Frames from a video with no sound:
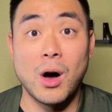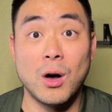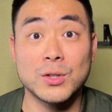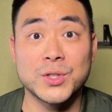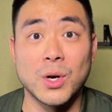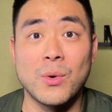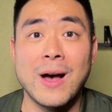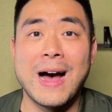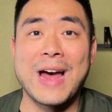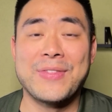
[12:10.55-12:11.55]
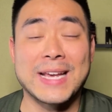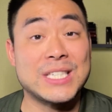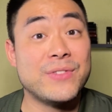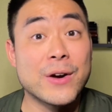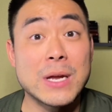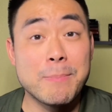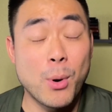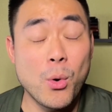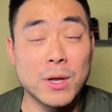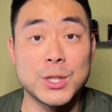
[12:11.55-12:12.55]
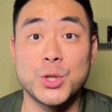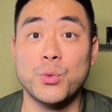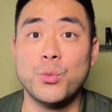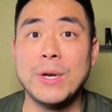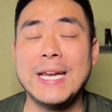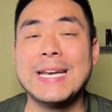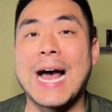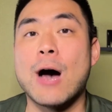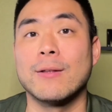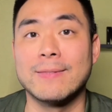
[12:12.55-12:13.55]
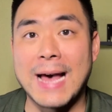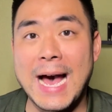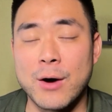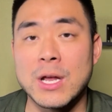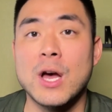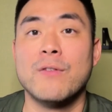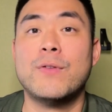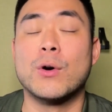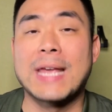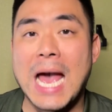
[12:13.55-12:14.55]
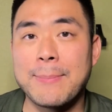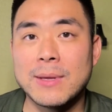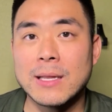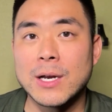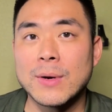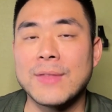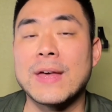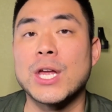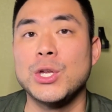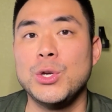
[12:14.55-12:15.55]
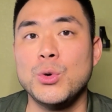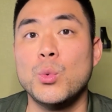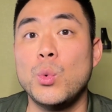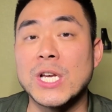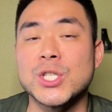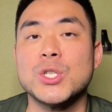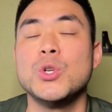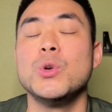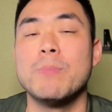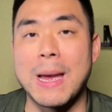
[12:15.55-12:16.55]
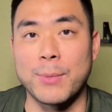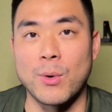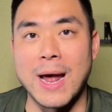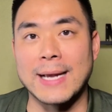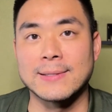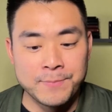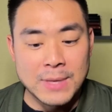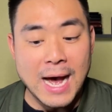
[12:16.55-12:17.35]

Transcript: Also, I think it's very important to read out loud vocabulary that you wish to memorize.